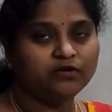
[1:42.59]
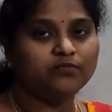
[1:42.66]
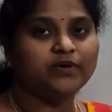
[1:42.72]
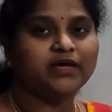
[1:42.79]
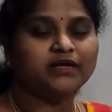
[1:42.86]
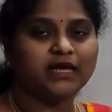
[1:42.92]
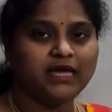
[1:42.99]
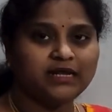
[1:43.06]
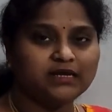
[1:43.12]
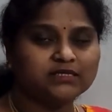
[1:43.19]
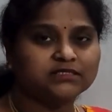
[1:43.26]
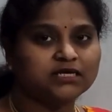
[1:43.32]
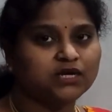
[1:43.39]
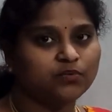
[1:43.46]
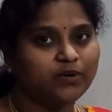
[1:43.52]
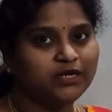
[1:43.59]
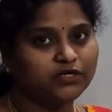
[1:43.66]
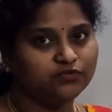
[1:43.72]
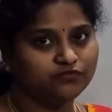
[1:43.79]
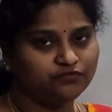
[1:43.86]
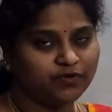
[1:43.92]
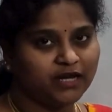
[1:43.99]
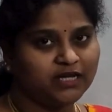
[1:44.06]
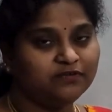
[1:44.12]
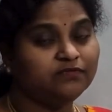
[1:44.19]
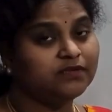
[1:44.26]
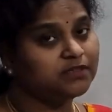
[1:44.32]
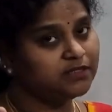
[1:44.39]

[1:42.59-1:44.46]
where n is equal to 5,